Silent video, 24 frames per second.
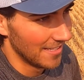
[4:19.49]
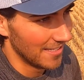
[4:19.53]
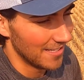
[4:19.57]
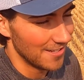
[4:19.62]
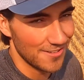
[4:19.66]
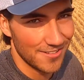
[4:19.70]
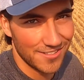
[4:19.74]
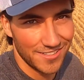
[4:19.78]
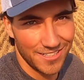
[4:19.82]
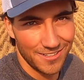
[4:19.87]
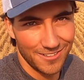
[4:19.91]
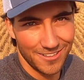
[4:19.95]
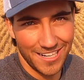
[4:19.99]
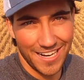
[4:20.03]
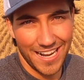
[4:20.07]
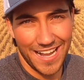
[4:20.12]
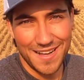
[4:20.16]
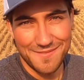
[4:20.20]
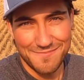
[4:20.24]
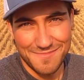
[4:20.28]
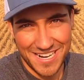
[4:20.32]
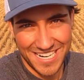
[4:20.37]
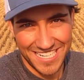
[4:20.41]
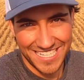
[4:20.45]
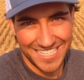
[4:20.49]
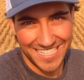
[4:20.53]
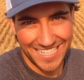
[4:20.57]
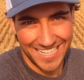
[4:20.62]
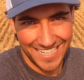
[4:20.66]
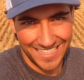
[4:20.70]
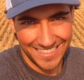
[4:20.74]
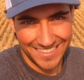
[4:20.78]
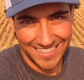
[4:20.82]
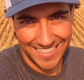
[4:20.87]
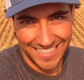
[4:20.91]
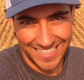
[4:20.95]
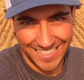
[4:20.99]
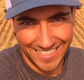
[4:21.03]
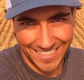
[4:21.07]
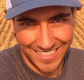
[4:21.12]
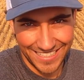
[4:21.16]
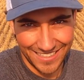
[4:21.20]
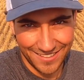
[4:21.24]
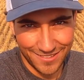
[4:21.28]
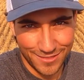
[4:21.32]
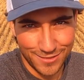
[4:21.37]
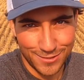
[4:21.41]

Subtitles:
Usually we're combining at like